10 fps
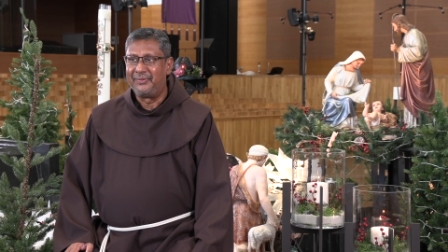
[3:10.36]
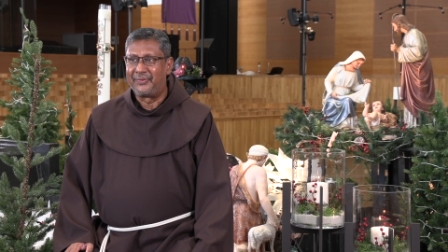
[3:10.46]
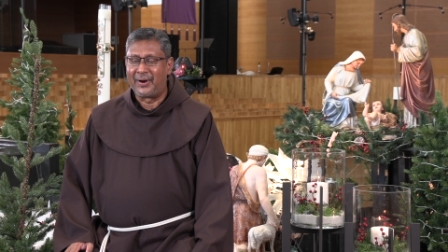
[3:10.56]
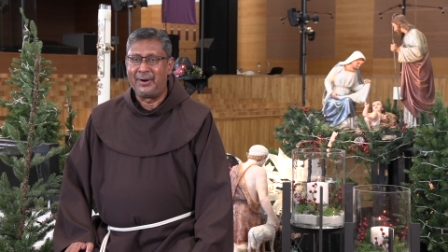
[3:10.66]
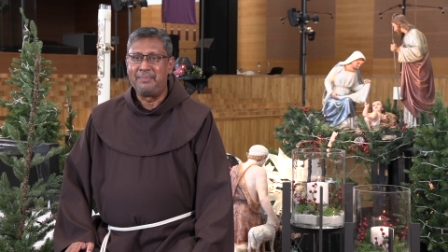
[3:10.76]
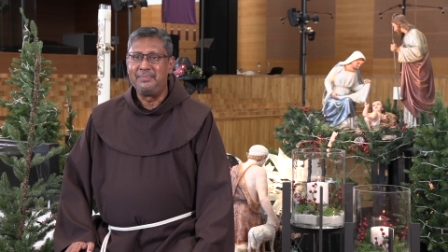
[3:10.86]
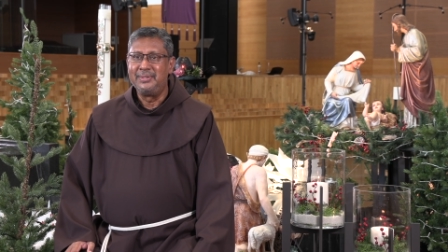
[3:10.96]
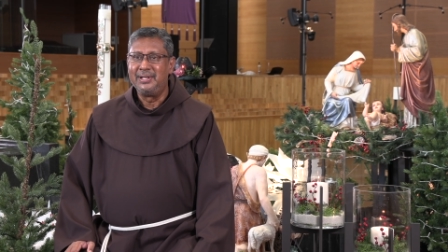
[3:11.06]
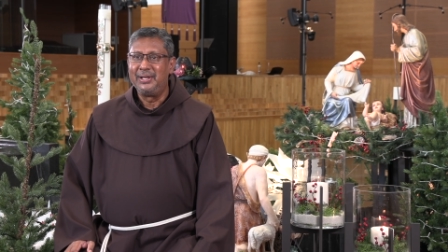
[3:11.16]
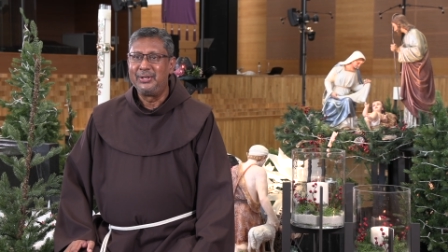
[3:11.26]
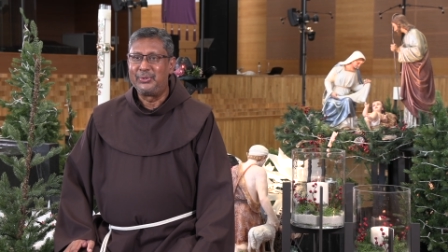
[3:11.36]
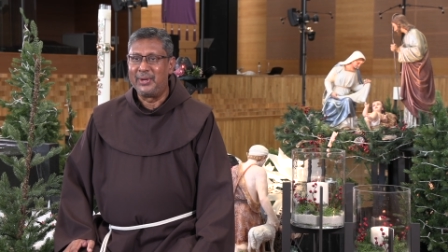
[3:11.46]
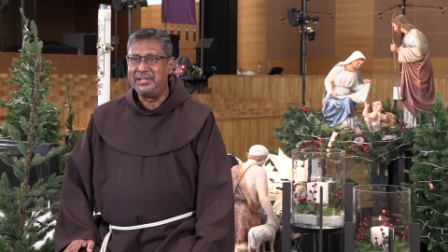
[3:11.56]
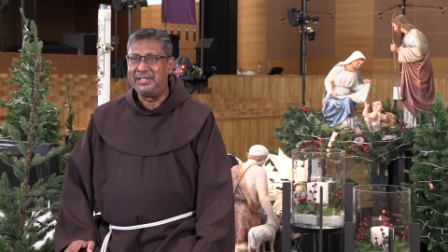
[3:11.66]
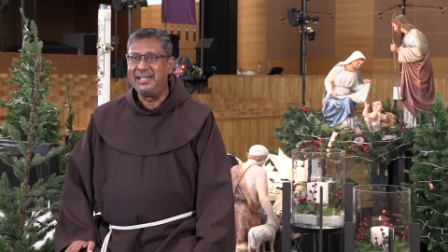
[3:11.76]
from
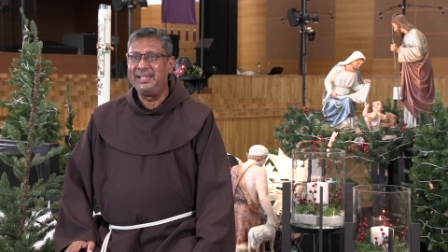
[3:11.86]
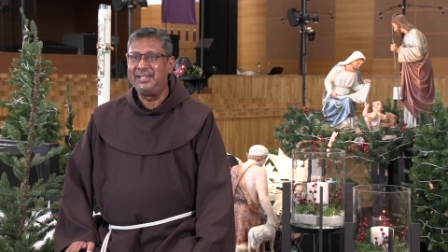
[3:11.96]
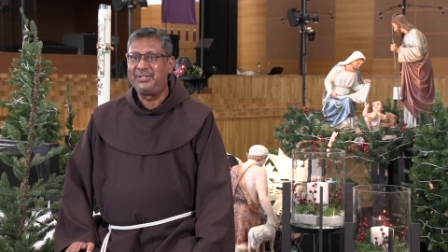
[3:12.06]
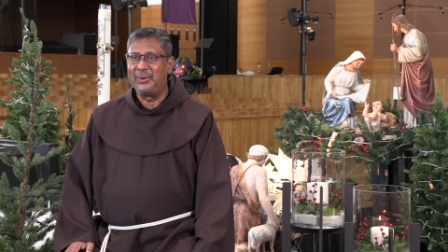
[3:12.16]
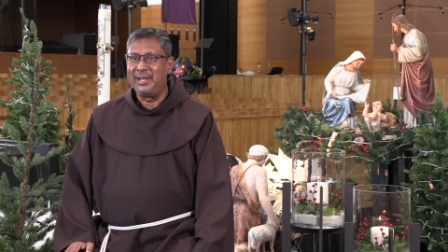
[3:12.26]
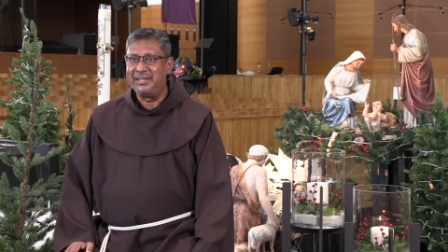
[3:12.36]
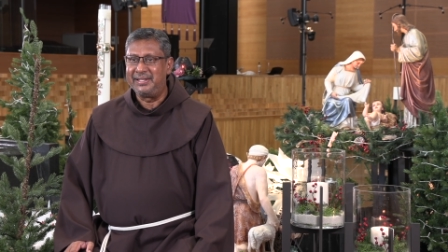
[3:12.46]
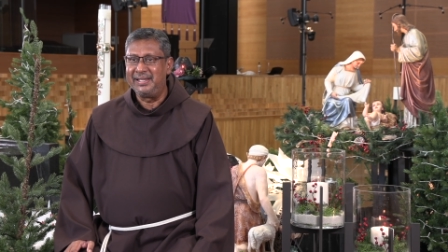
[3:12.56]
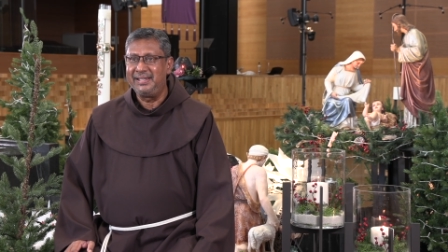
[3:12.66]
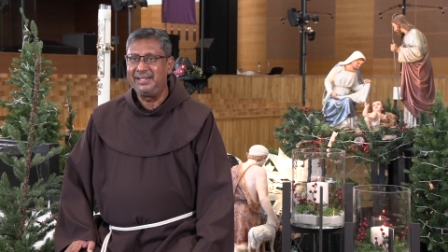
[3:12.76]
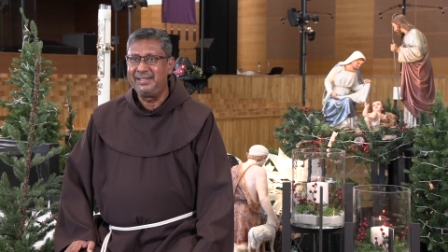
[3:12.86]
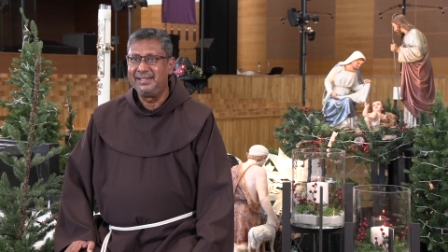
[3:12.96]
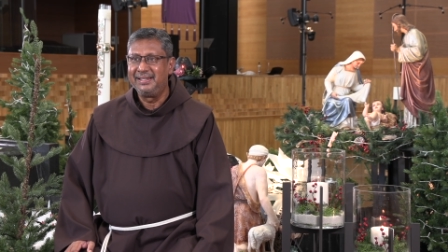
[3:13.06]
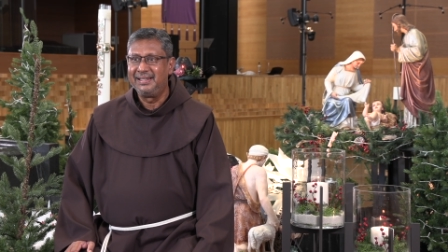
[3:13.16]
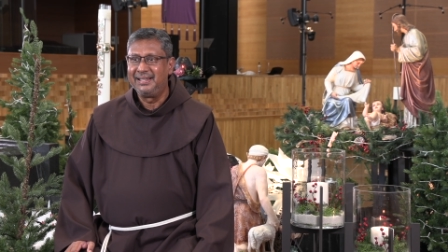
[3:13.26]
2020
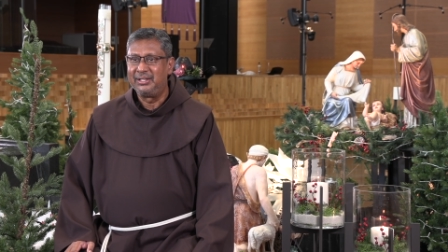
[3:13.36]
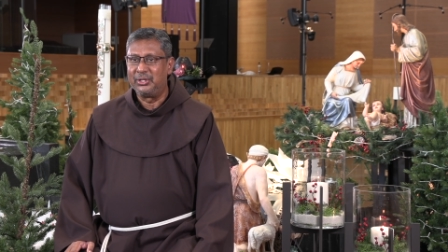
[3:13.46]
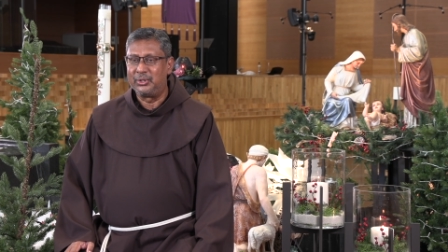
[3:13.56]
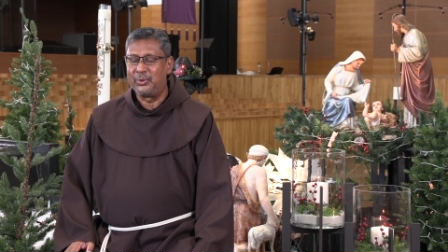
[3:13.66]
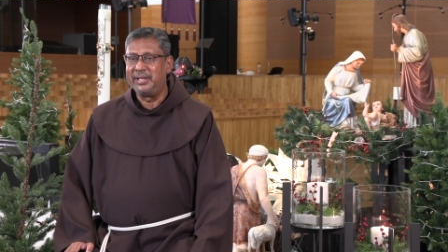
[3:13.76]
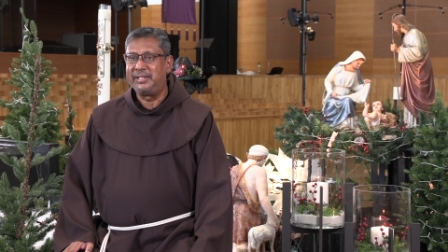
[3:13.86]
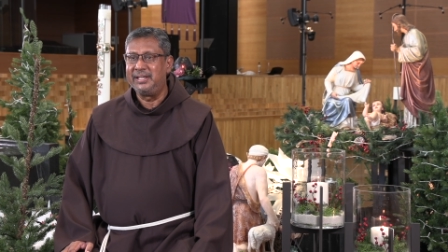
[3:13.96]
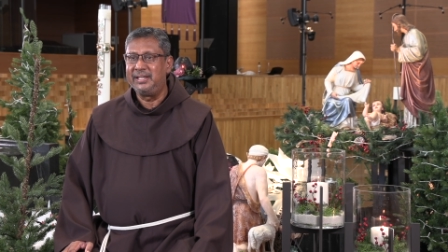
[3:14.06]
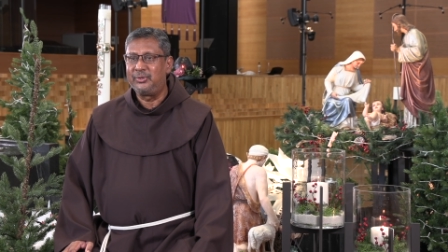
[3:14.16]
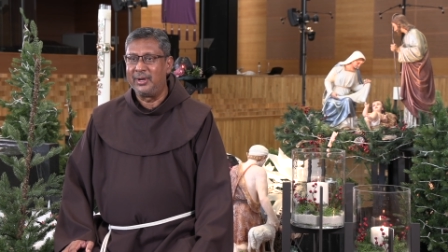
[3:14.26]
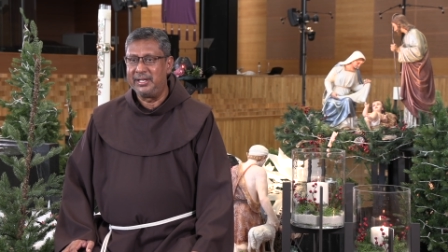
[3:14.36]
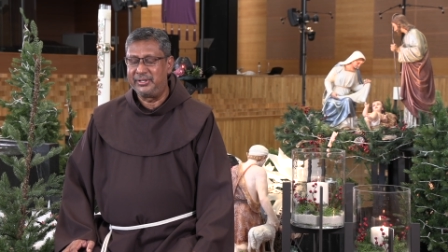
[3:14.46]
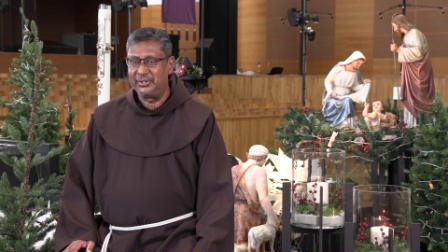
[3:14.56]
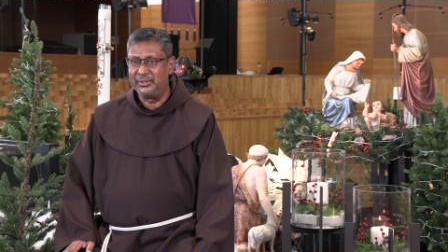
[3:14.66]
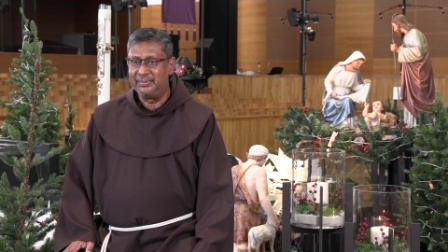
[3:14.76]
to
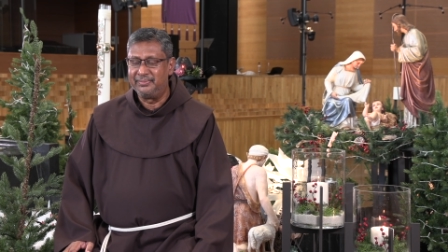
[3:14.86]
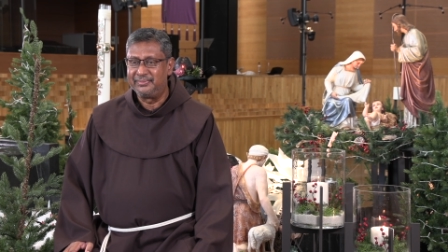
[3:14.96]
2022.